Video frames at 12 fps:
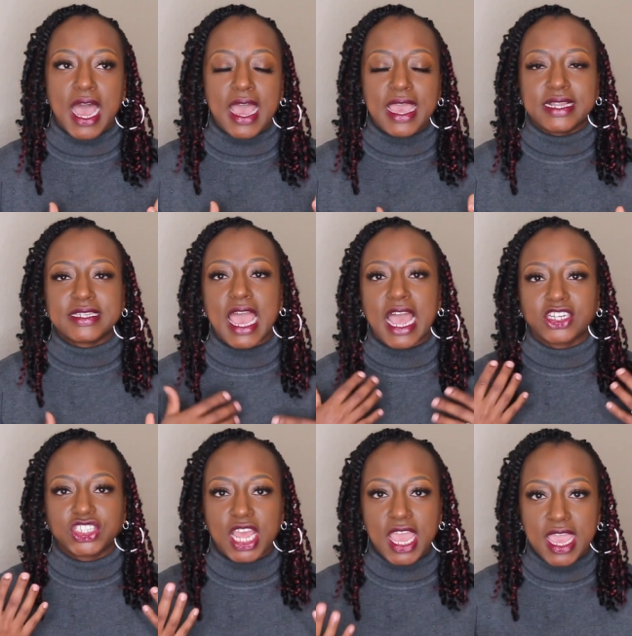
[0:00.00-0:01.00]
I
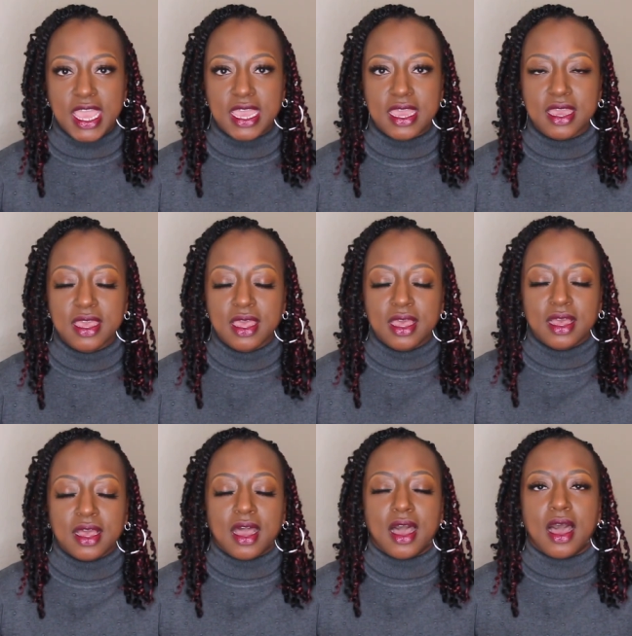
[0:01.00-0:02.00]
attached a
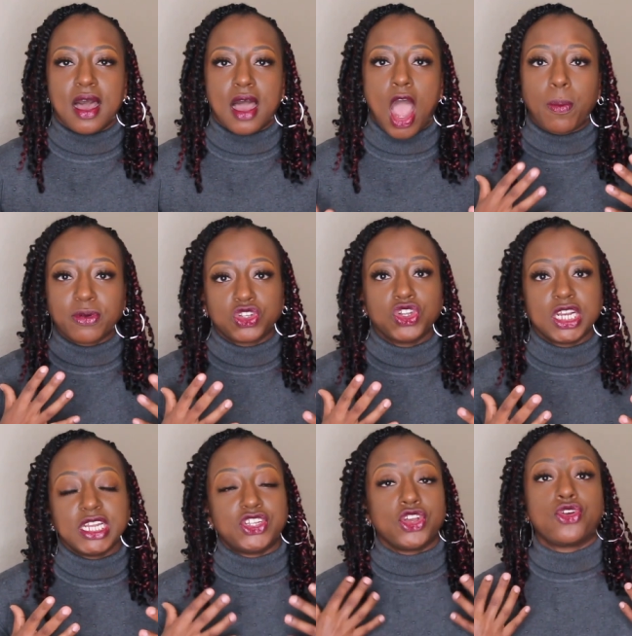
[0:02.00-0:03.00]
opportunity to